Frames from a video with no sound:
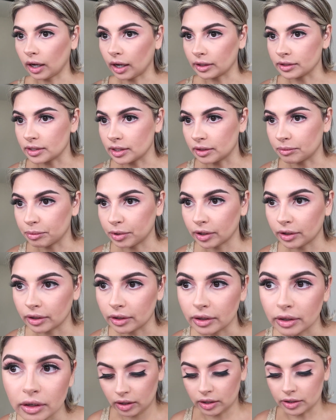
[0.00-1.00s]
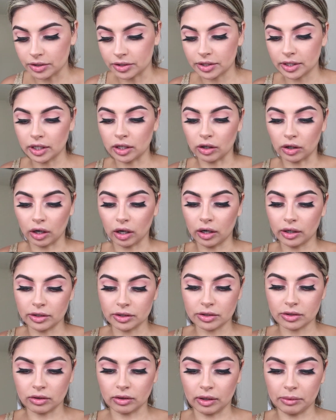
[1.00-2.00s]
I didn't put concealer
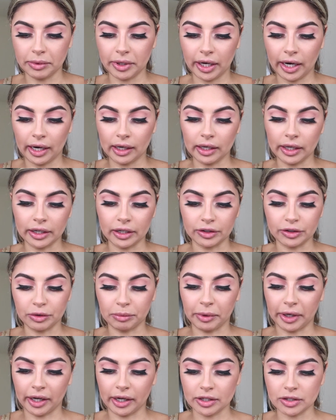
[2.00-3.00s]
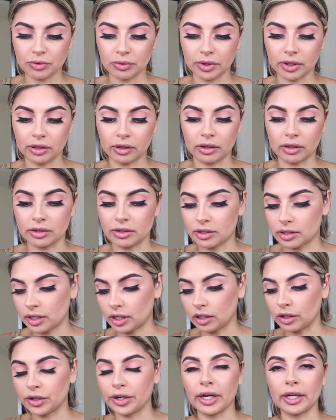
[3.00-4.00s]
on. So let me highlight under my eyes with the
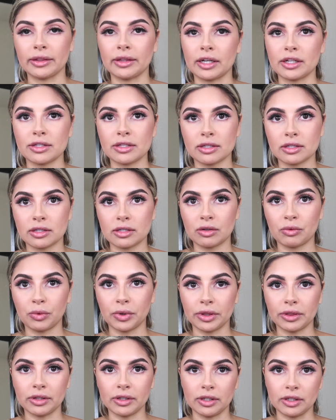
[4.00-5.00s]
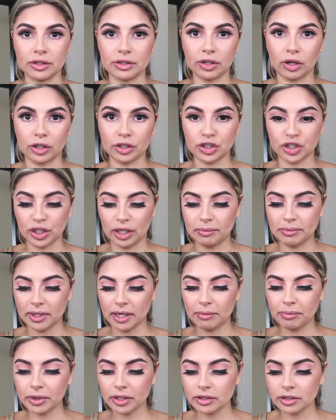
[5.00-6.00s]
concealer, and that's with the Tarte Shape
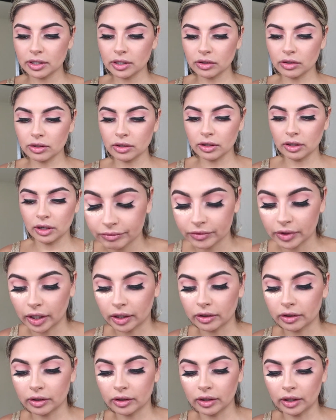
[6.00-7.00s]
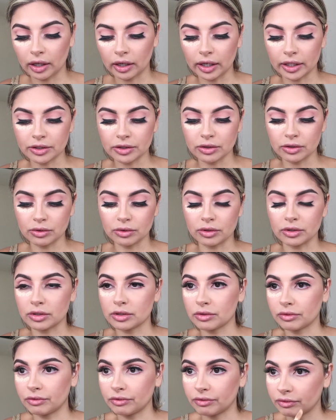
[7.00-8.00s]
Tape concealer. Technically I like to do
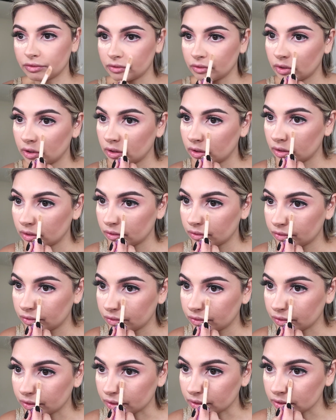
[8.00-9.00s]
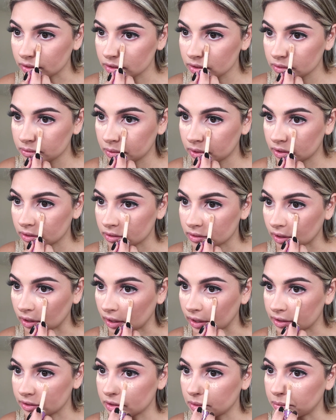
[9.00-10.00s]
this first because I
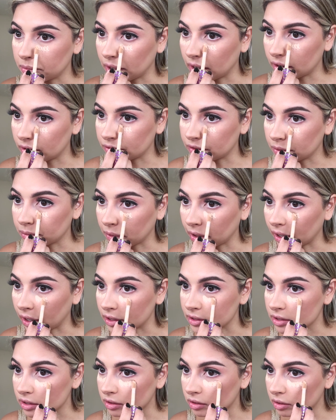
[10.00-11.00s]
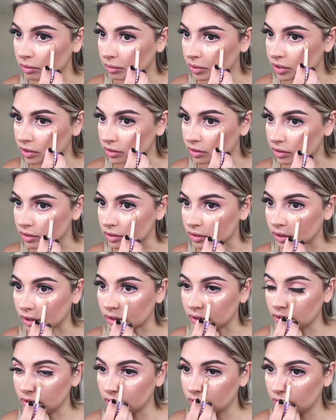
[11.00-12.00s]
like to bake under my eyes a little bit just to
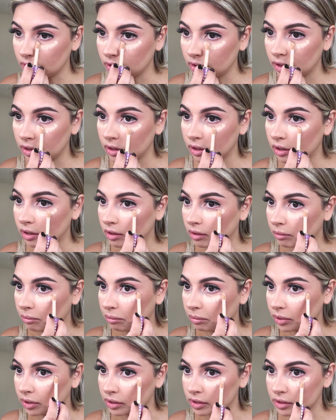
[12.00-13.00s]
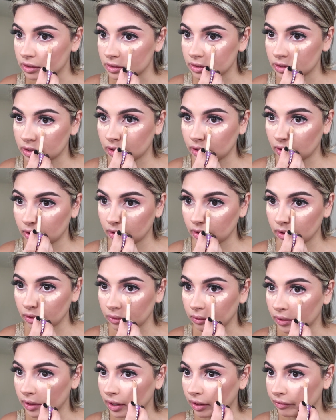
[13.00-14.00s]
set it, but
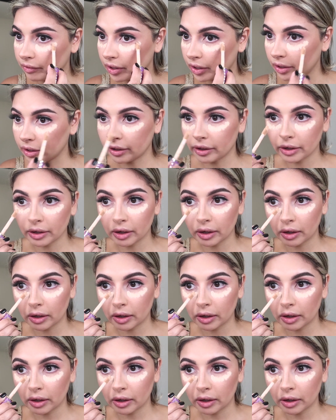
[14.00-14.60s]
whatever.